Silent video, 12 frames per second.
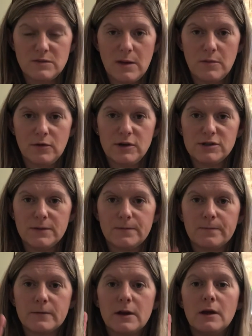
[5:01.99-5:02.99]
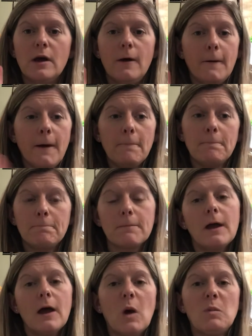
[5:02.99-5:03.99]
population. Okay?
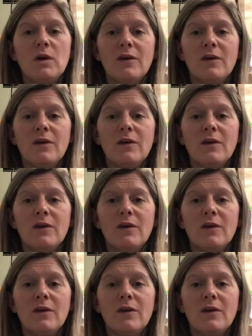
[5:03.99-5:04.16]
Hope you have